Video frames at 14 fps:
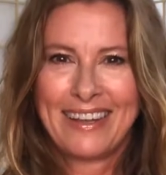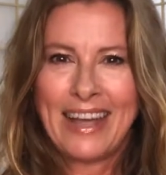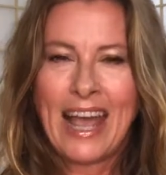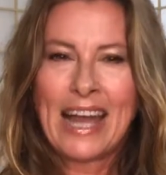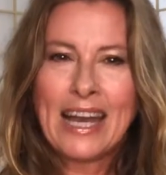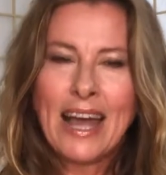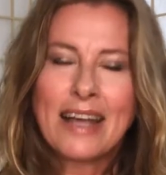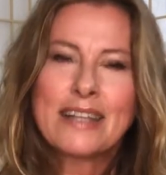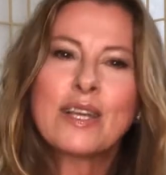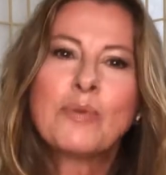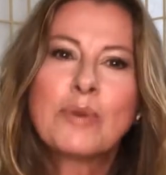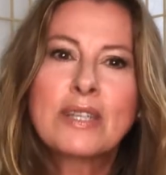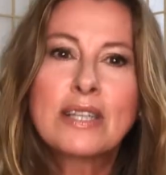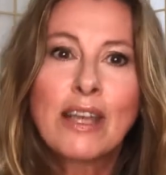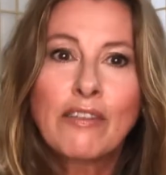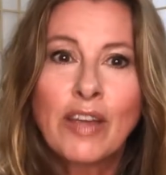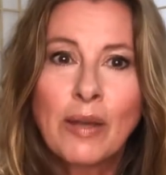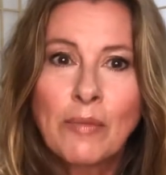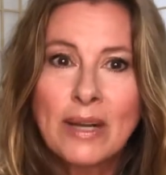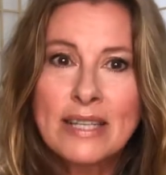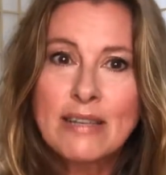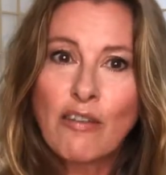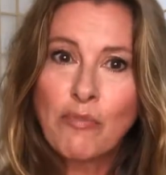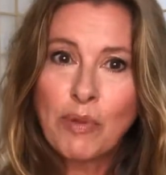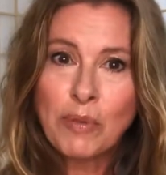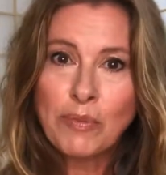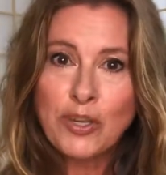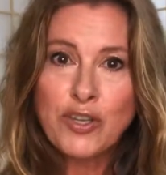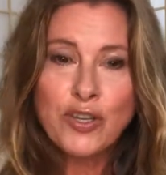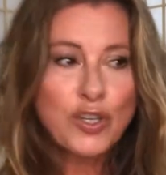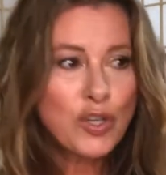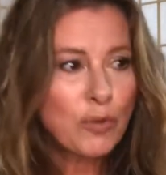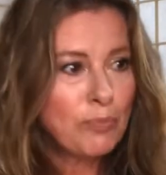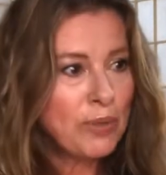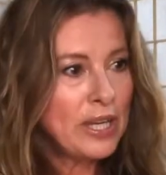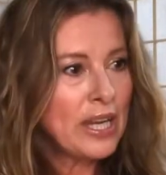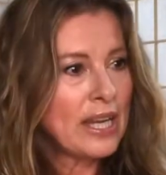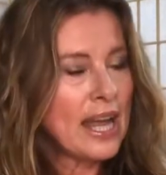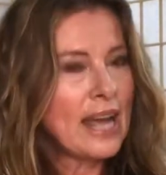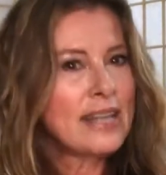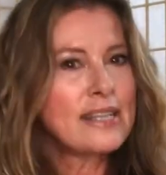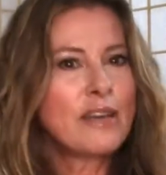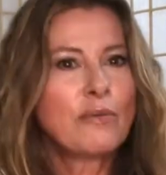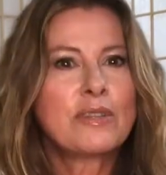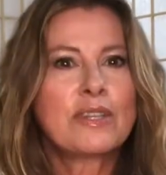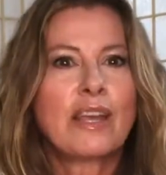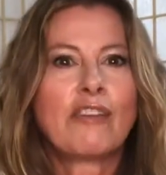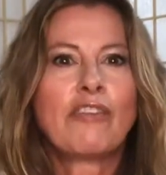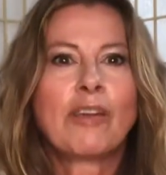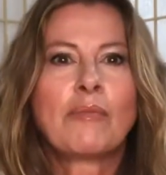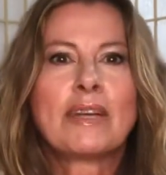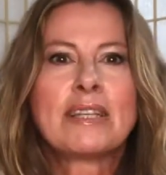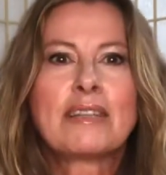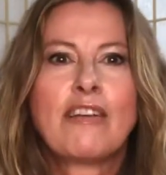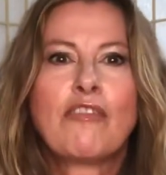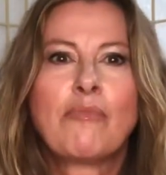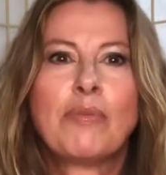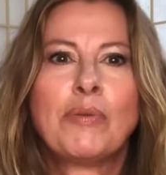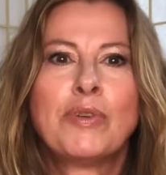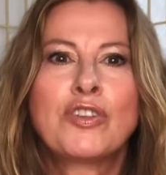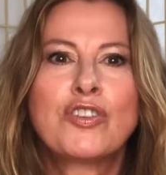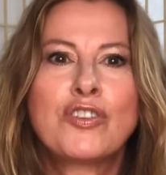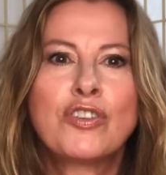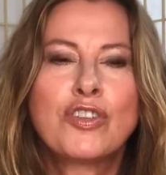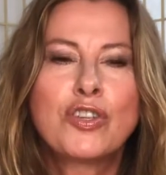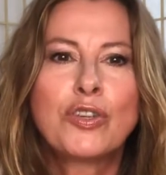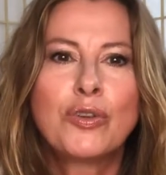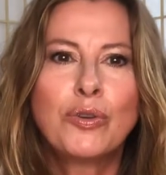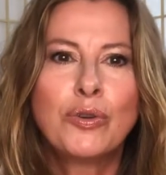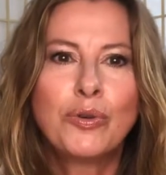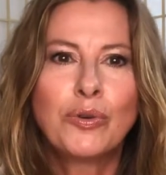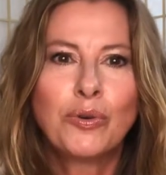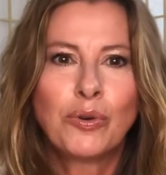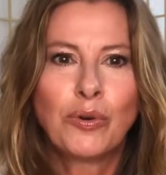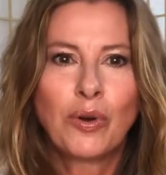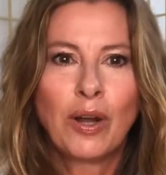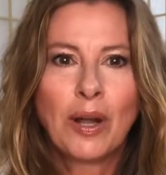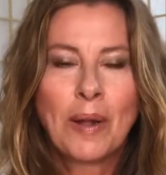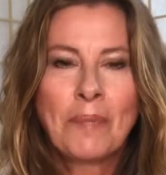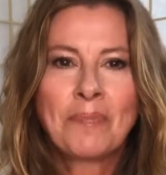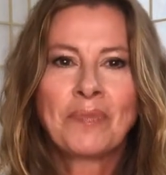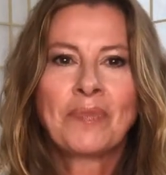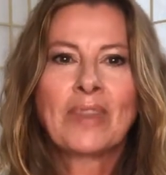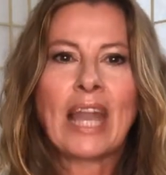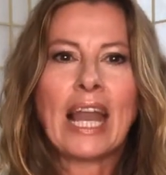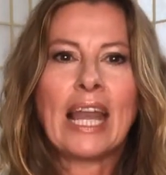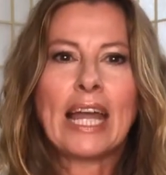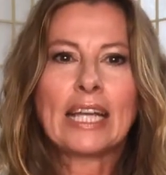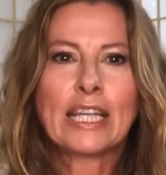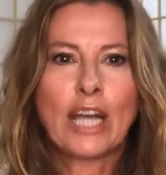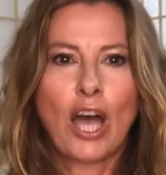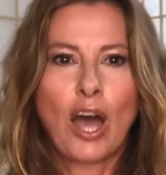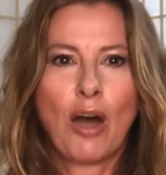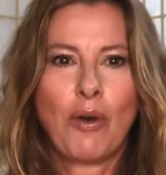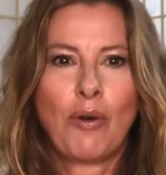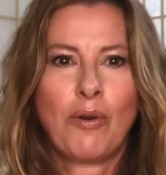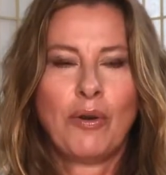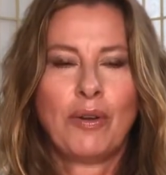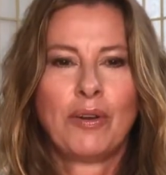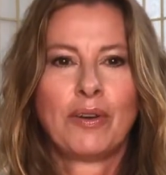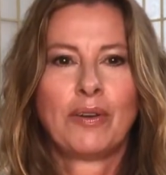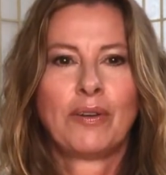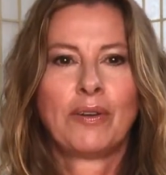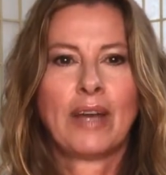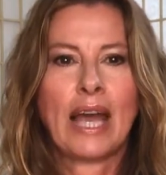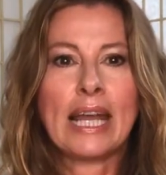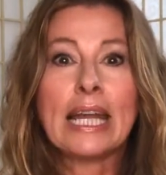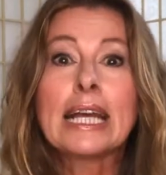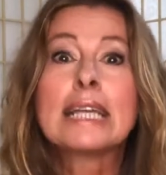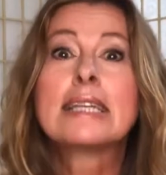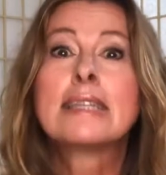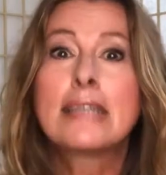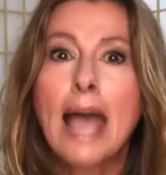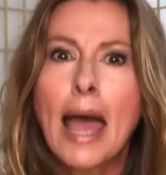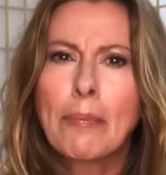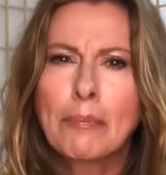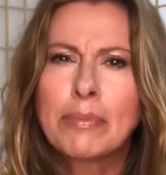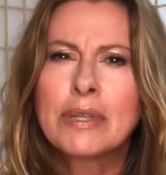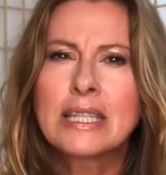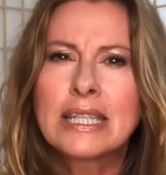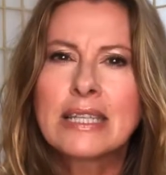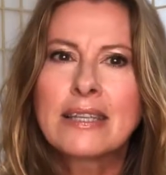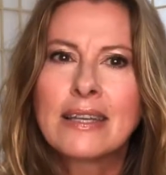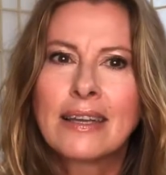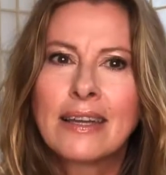And as I was giving myself permission to be, and as I was giving myself permission to let go and accept